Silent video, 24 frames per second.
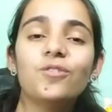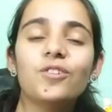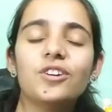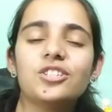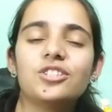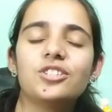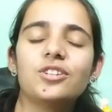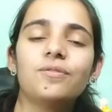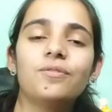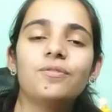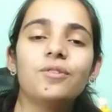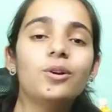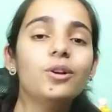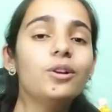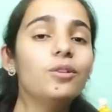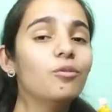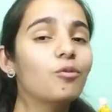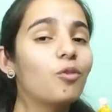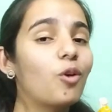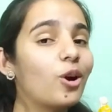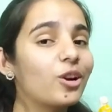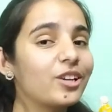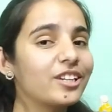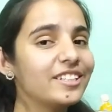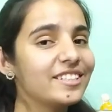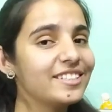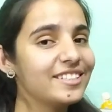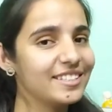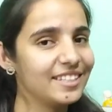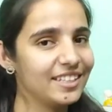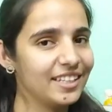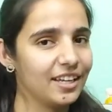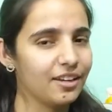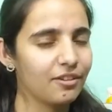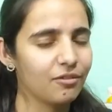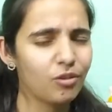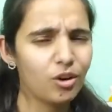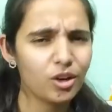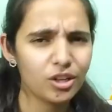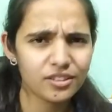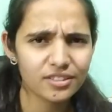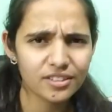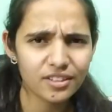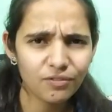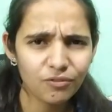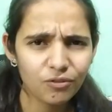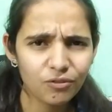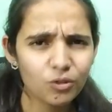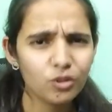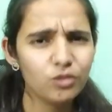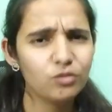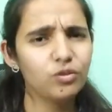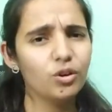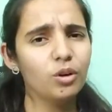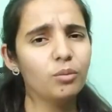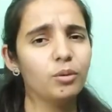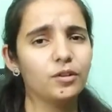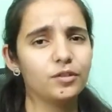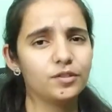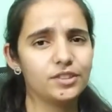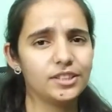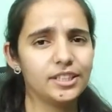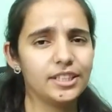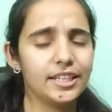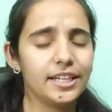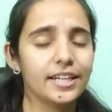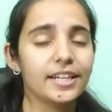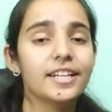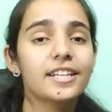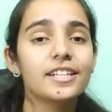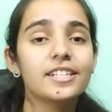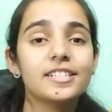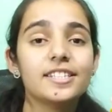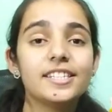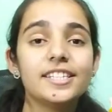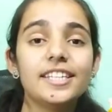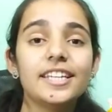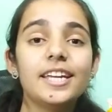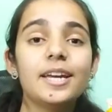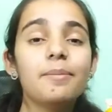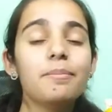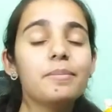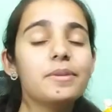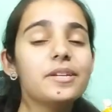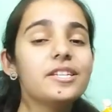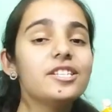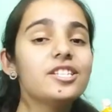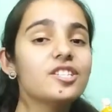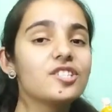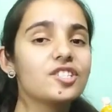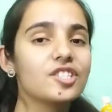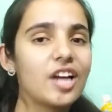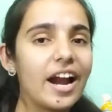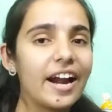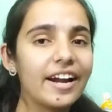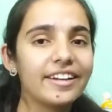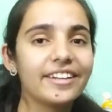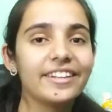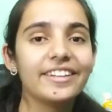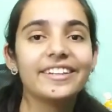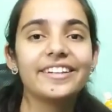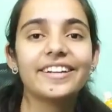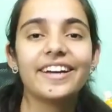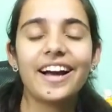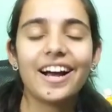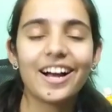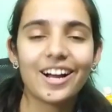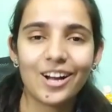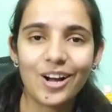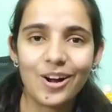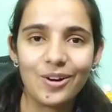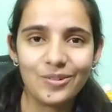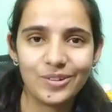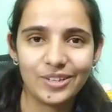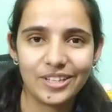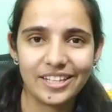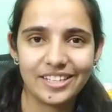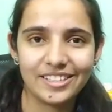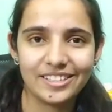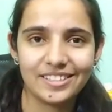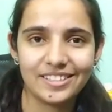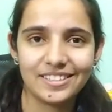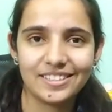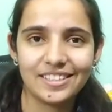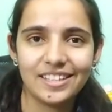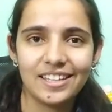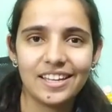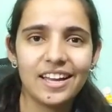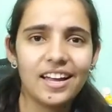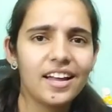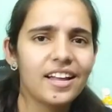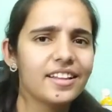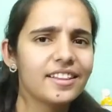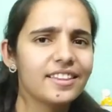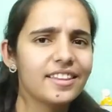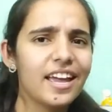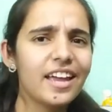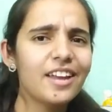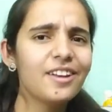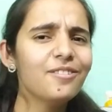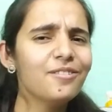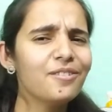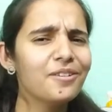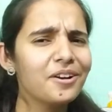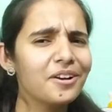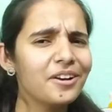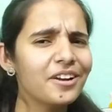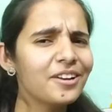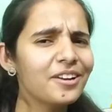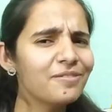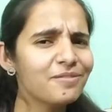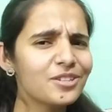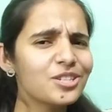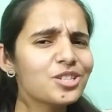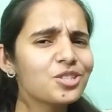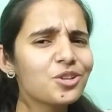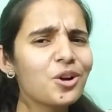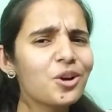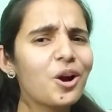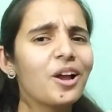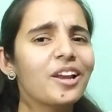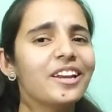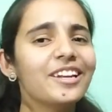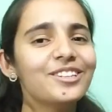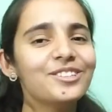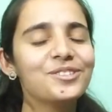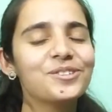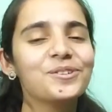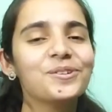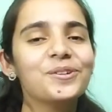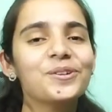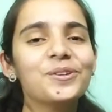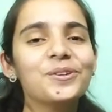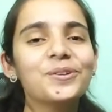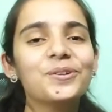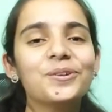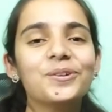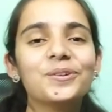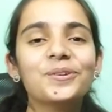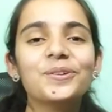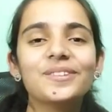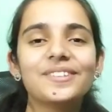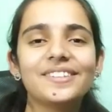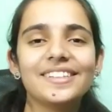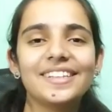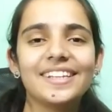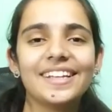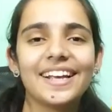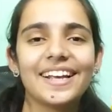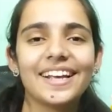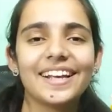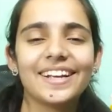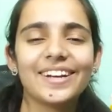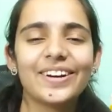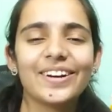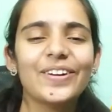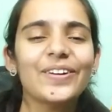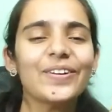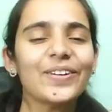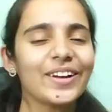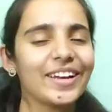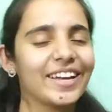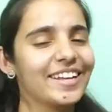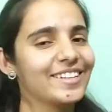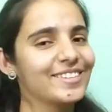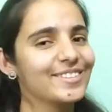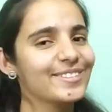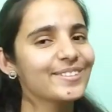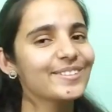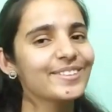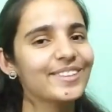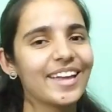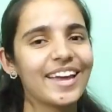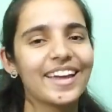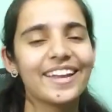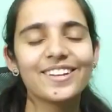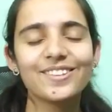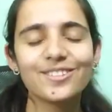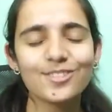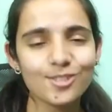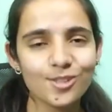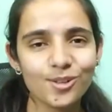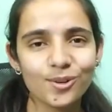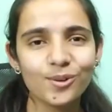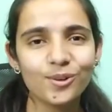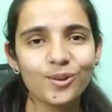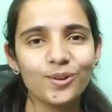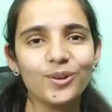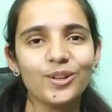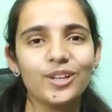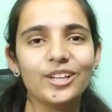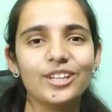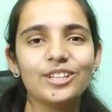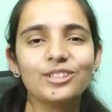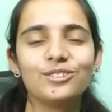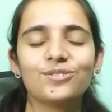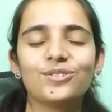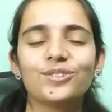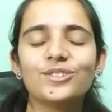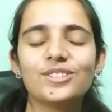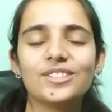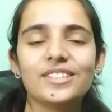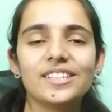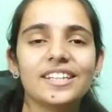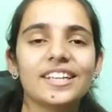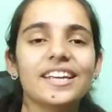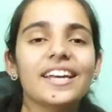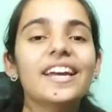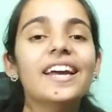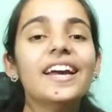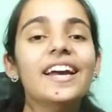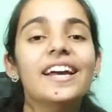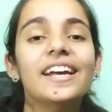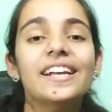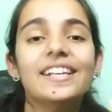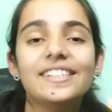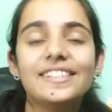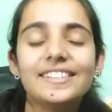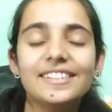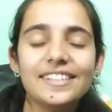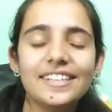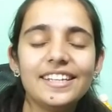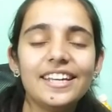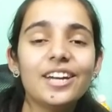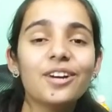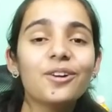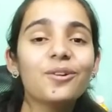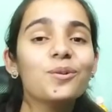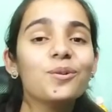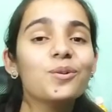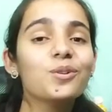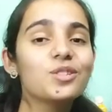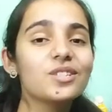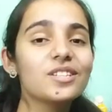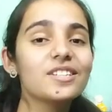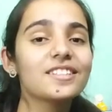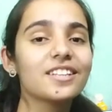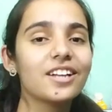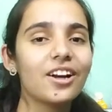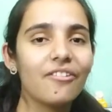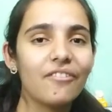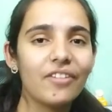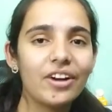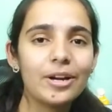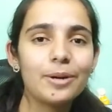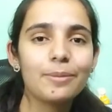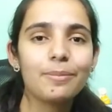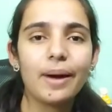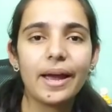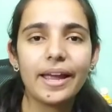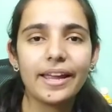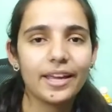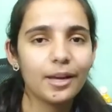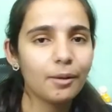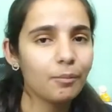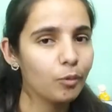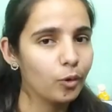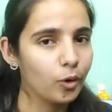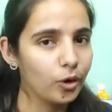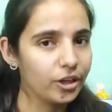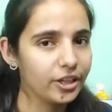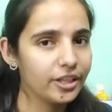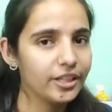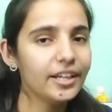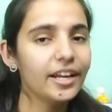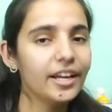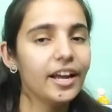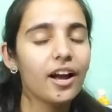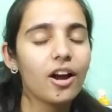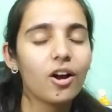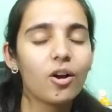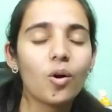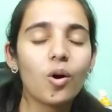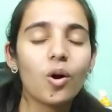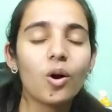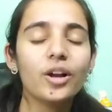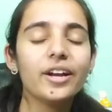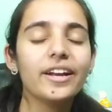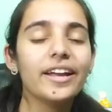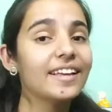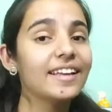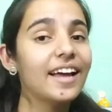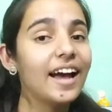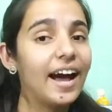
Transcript: first of all, what is CA? What is the full form of CA? CA means Chartered Accountants. Then in which college do you do CA? Okay, so there is no college for CA. CA course is governed by a body called